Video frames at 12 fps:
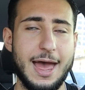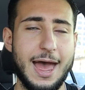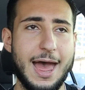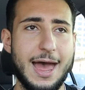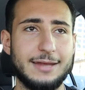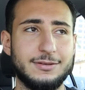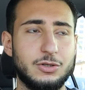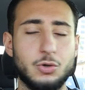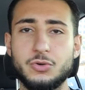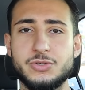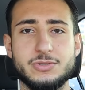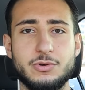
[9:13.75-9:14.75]
And you
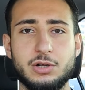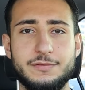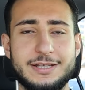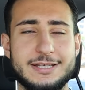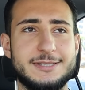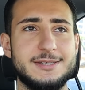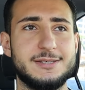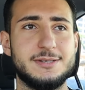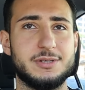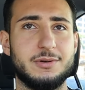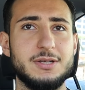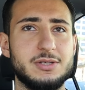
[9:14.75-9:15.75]
don't struggle with
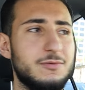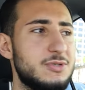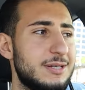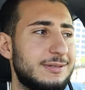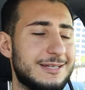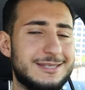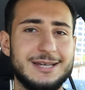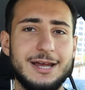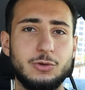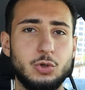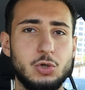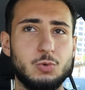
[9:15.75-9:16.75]
consistency, right? So I would say
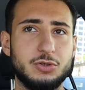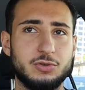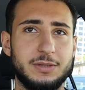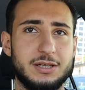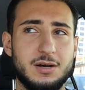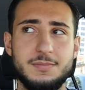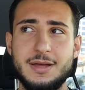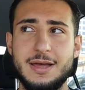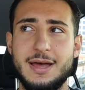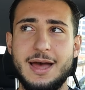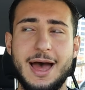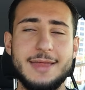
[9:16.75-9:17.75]
decide who you want to become,
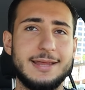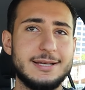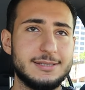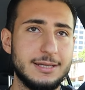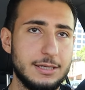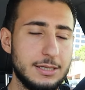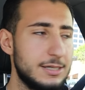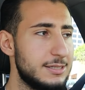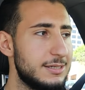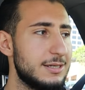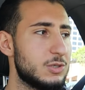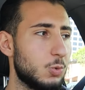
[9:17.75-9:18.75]
and that's the
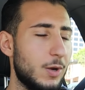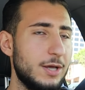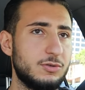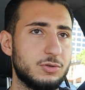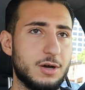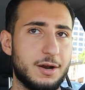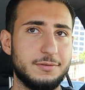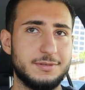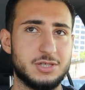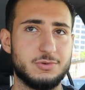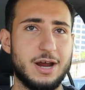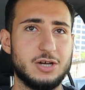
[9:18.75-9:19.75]
easiest way to cut out
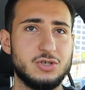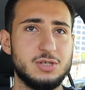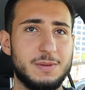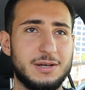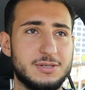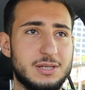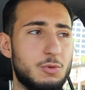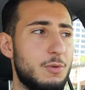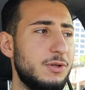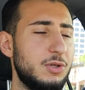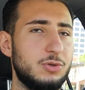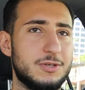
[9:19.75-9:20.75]
distractions, because the
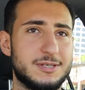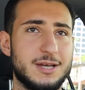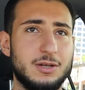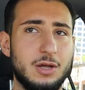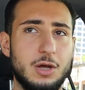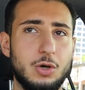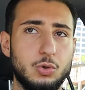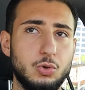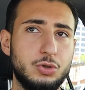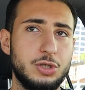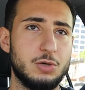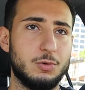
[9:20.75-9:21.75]
moment you decide
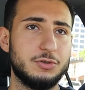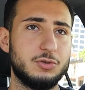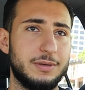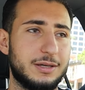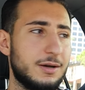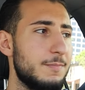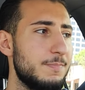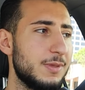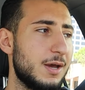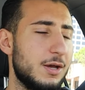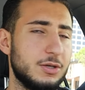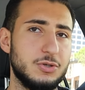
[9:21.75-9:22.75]
who do you want to become,
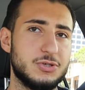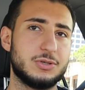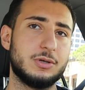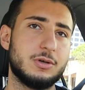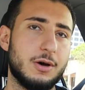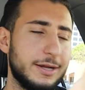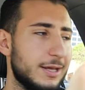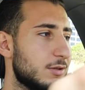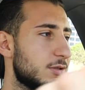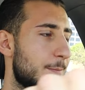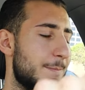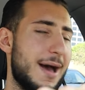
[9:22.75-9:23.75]
you start cutting
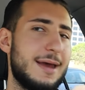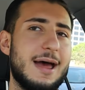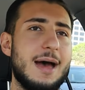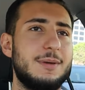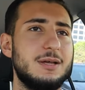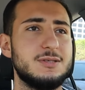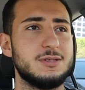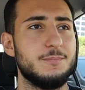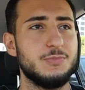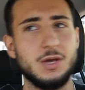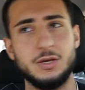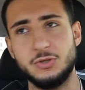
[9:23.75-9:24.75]
out the bad habits,
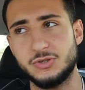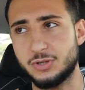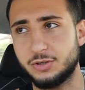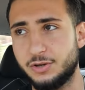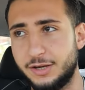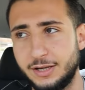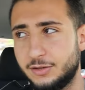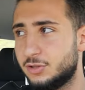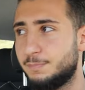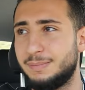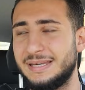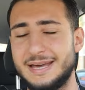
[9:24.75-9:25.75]
you start cutting out
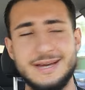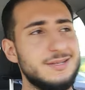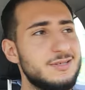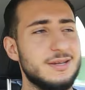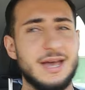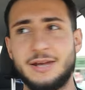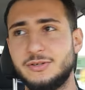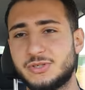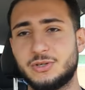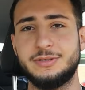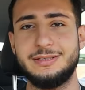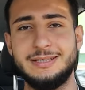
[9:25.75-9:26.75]
the B S, and you
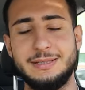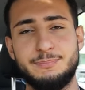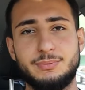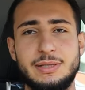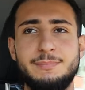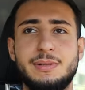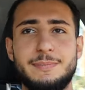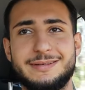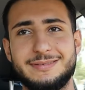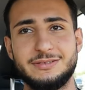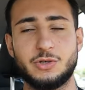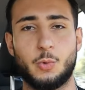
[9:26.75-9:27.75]
start imp-
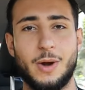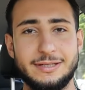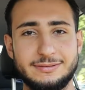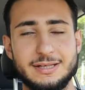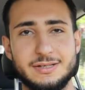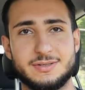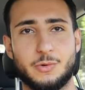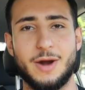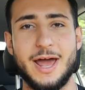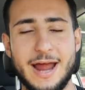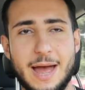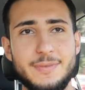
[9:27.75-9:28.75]
implementing the right things, the
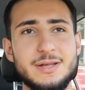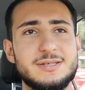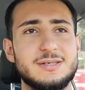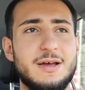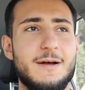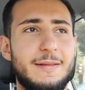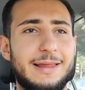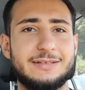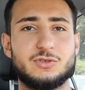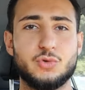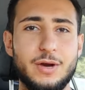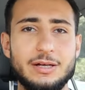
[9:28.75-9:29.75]
right habits,
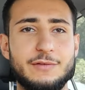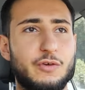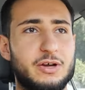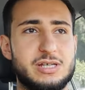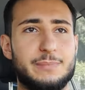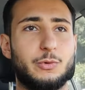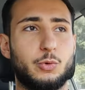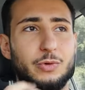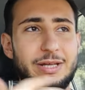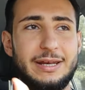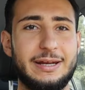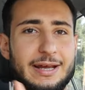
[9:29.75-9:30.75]
like training, for example,
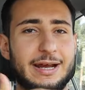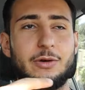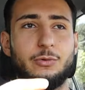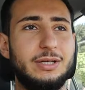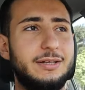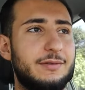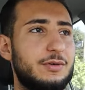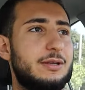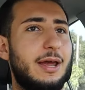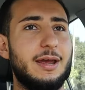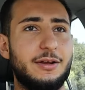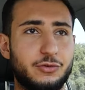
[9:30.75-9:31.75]
reading. Like I read every
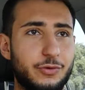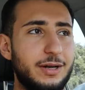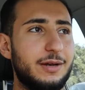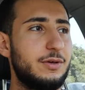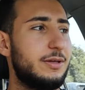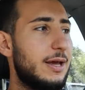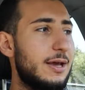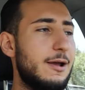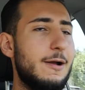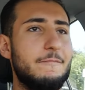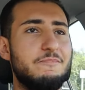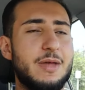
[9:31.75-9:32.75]
day, I train every day,
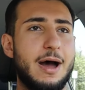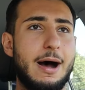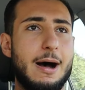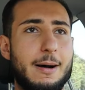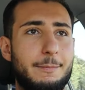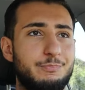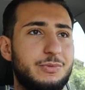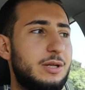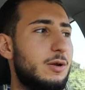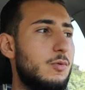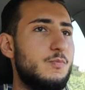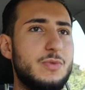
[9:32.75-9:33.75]
um,
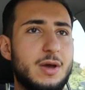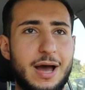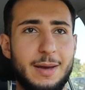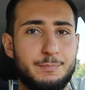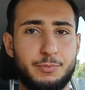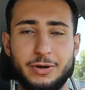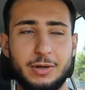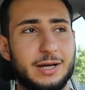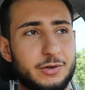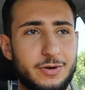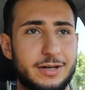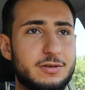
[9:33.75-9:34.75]
you know, I, pr- I
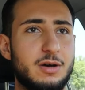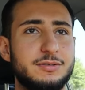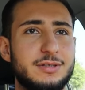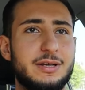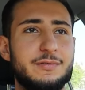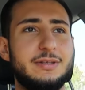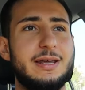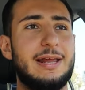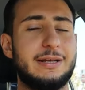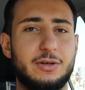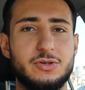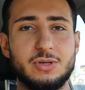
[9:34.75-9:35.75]
create content every day.
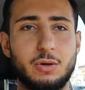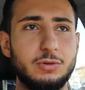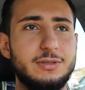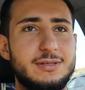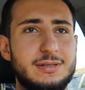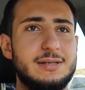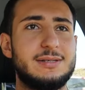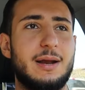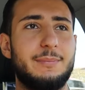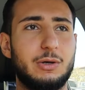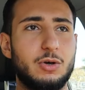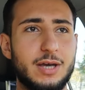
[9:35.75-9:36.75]
Like there's all these things that
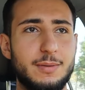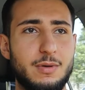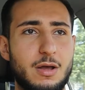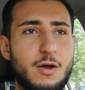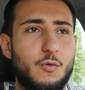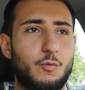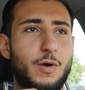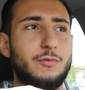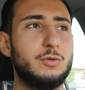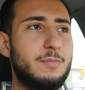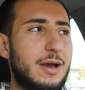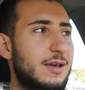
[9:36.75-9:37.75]
I'm like, okay, what
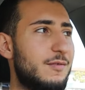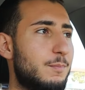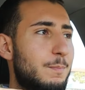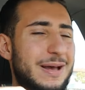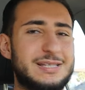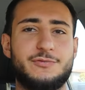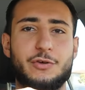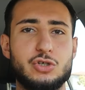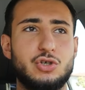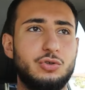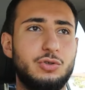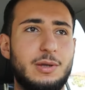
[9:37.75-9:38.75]
would my best
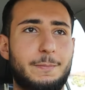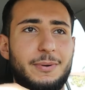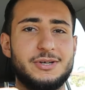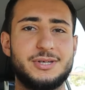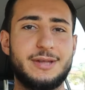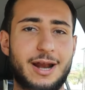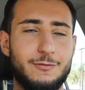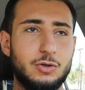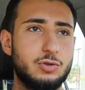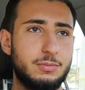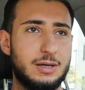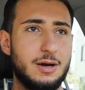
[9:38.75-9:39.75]
version do, the person that I
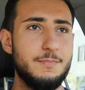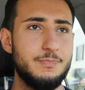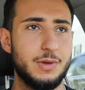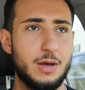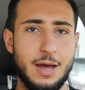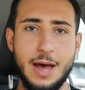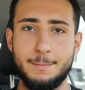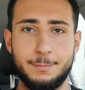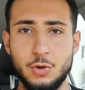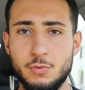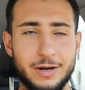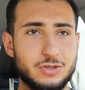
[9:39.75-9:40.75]
want to become? And
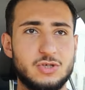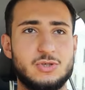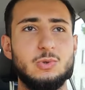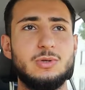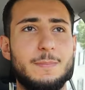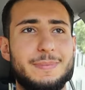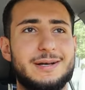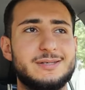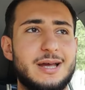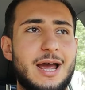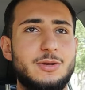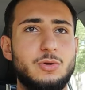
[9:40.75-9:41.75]
boom, I just do that
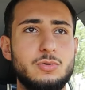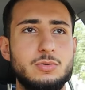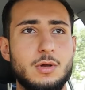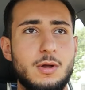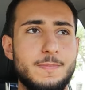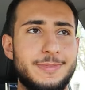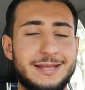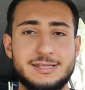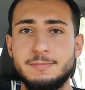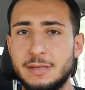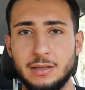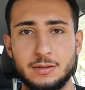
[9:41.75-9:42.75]
because I know
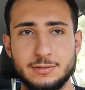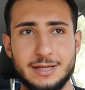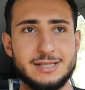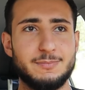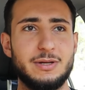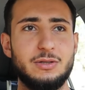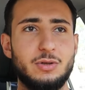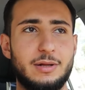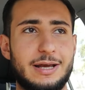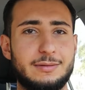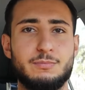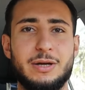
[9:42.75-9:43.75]
that's me. That's my,
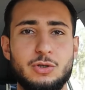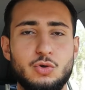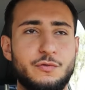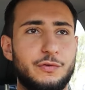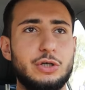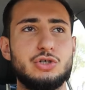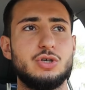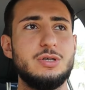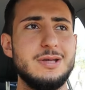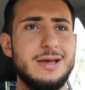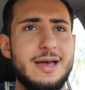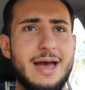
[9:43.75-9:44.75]
like, my new
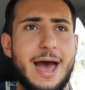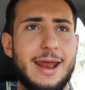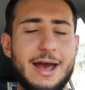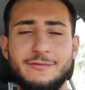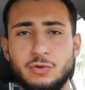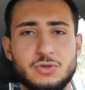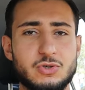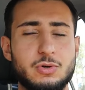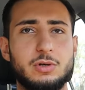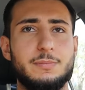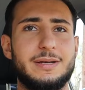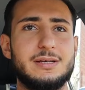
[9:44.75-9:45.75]
version. And I have no
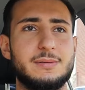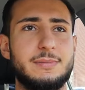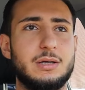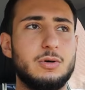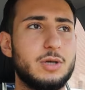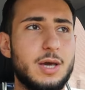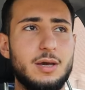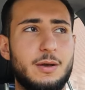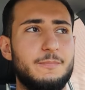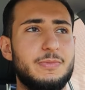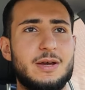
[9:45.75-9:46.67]
struggle because I'm like, okay,